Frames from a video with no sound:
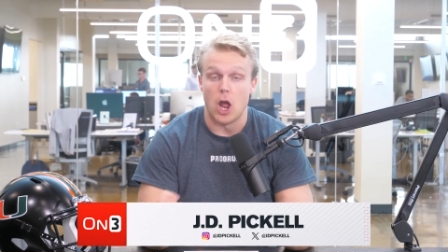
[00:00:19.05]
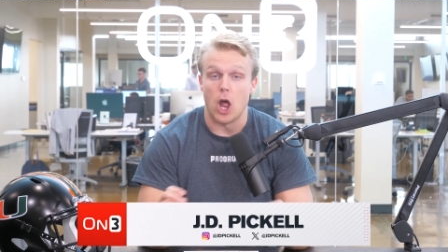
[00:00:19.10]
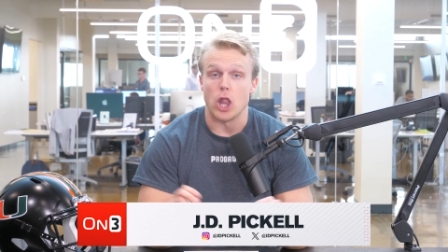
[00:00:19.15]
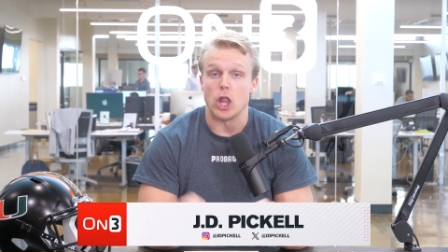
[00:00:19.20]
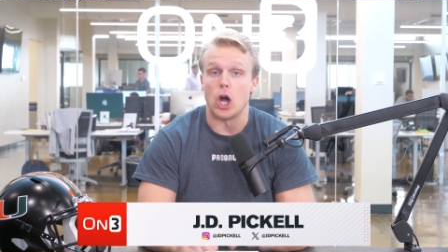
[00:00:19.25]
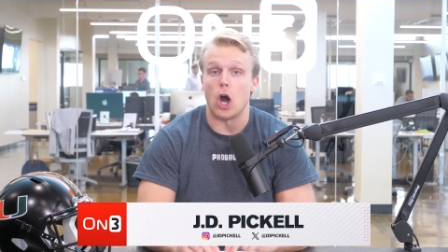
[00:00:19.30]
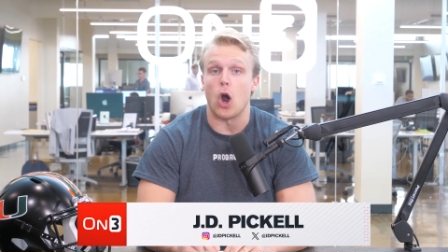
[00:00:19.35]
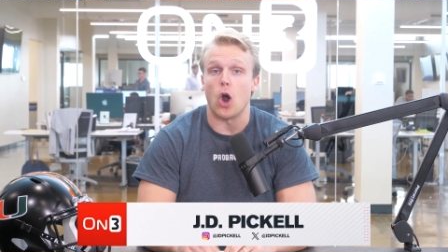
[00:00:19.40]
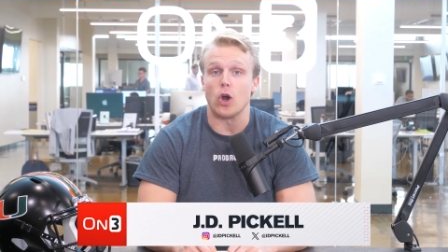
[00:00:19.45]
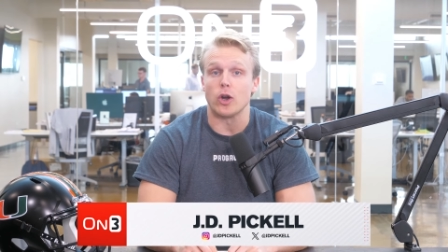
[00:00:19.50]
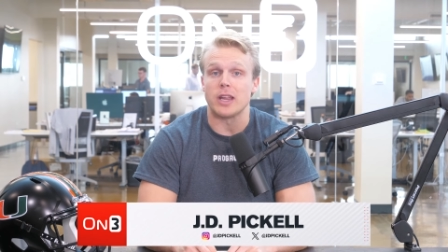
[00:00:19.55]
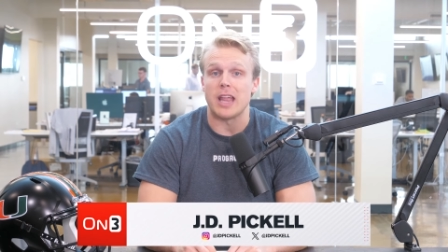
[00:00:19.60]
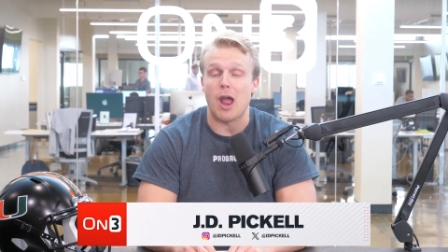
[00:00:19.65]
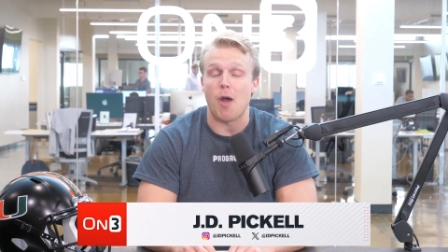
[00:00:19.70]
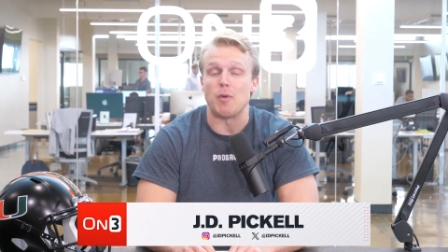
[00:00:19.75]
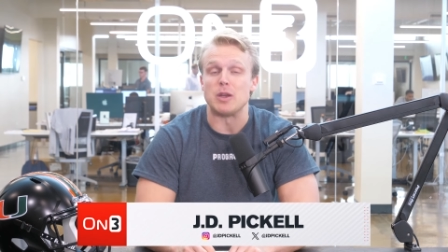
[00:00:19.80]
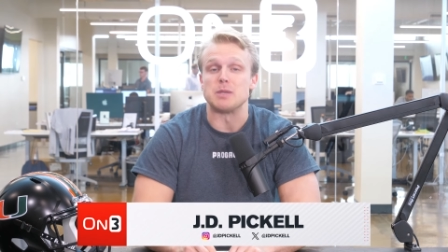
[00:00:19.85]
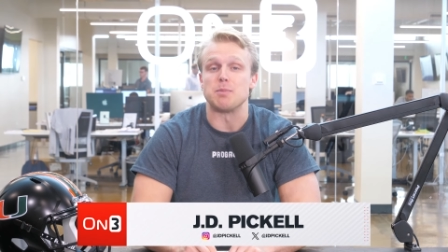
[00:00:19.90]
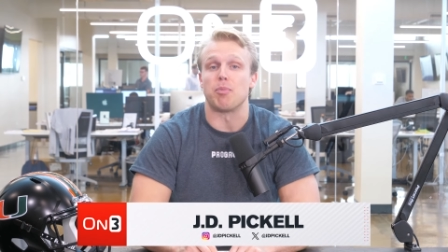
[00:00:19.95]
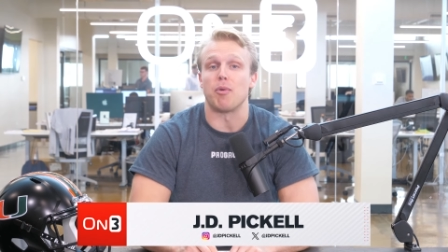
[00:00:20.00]
The Hard
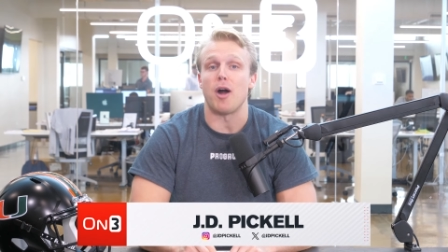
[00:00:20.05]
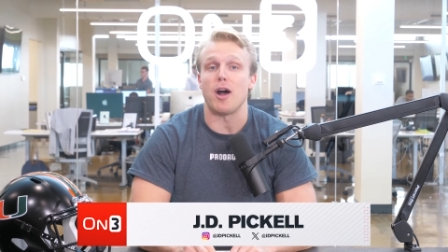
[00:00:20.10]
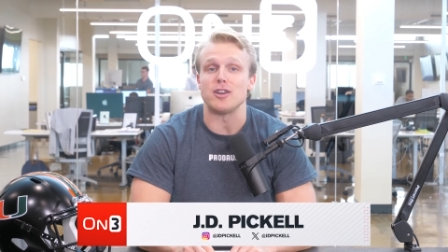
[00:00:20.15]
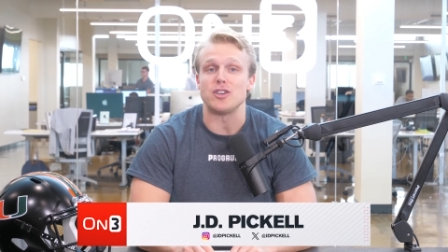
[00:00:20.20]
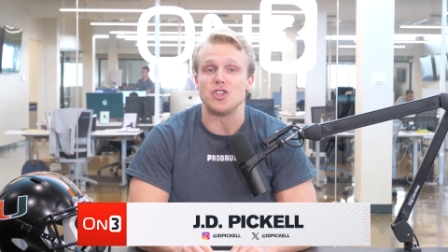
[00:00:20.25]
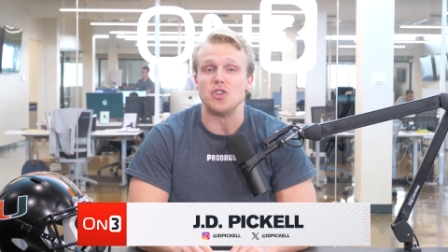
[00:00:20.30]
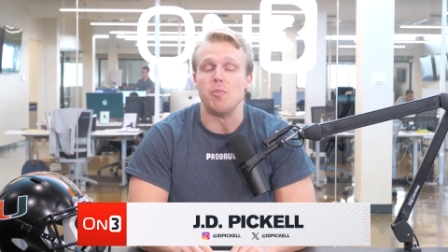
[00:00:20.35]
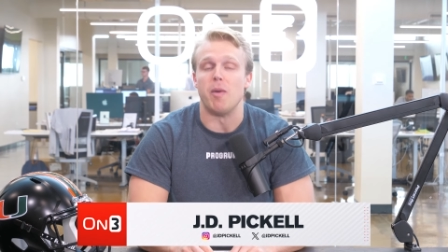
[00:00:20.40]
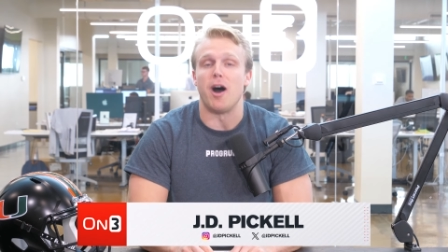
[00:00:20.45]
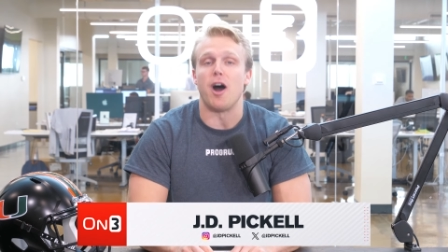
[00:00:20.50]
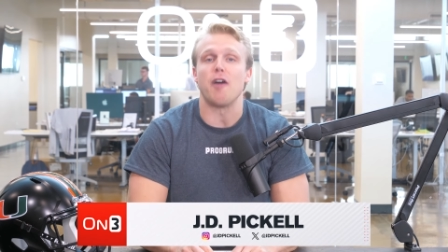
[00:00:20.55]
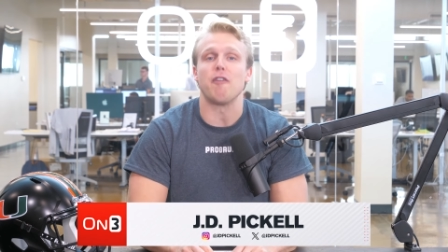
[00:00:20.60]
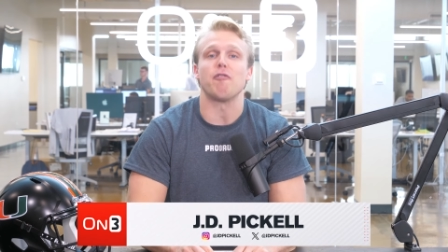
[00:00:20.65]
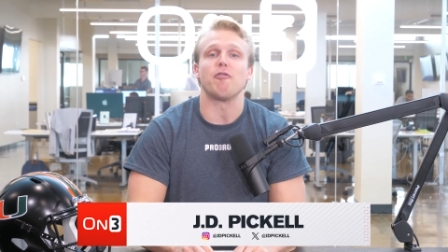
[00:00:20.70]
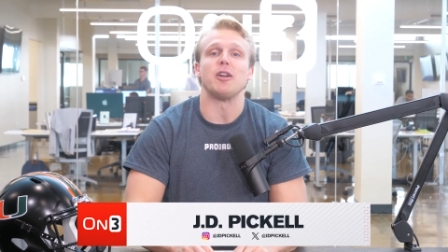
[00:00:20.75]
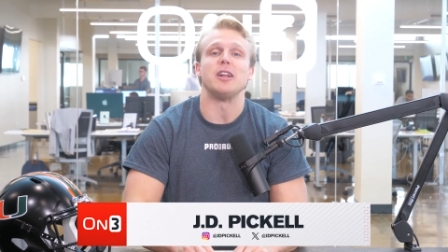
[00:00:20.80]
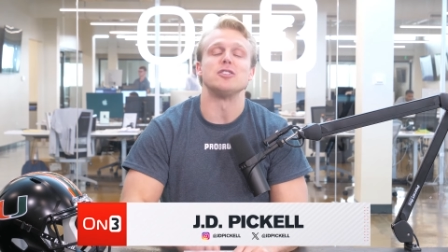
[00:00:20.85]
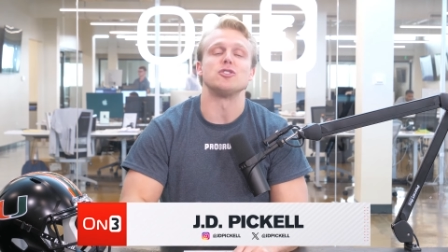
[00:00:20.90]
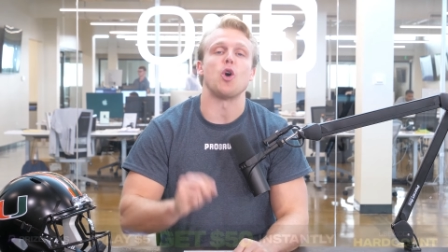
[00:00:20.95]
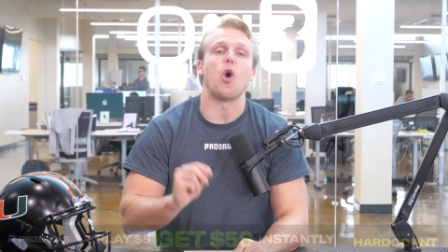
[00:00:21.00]
Count is brought to you by our
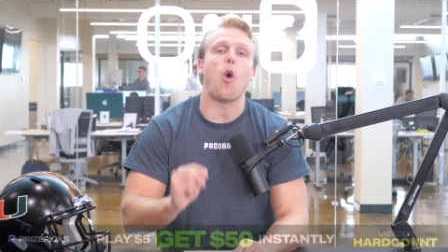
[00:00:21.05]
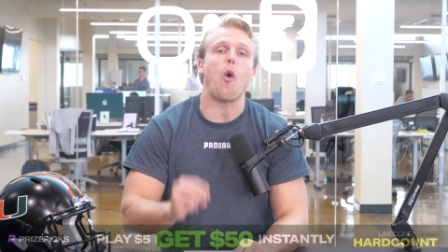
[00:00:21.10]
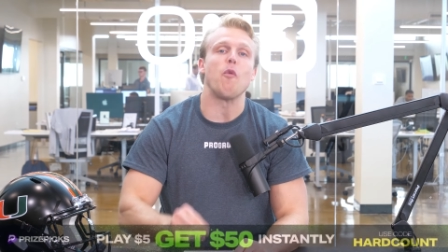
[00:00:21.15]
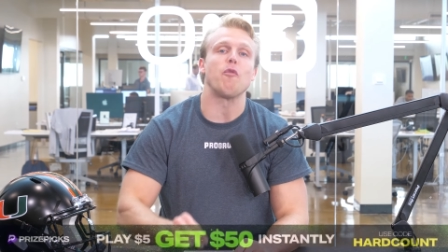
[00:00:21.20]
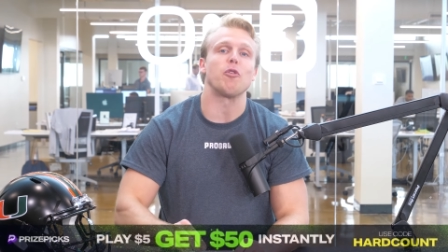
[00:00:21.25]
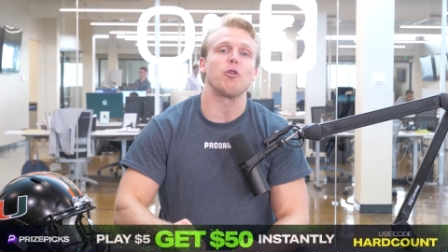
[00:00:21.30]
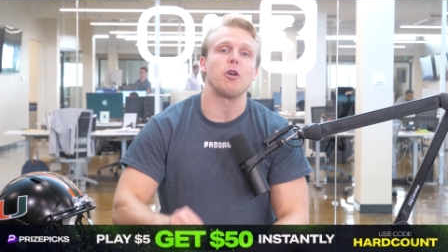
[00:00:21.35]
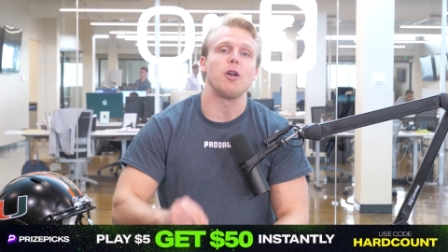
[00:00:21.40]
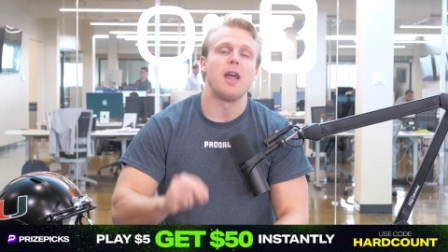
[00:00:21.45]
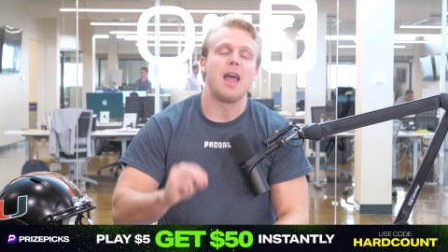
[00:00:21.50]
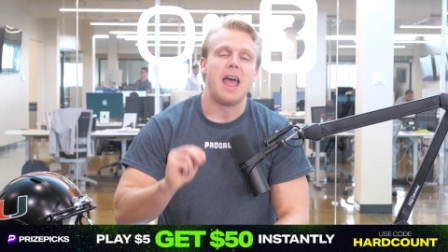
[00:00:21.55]
friends over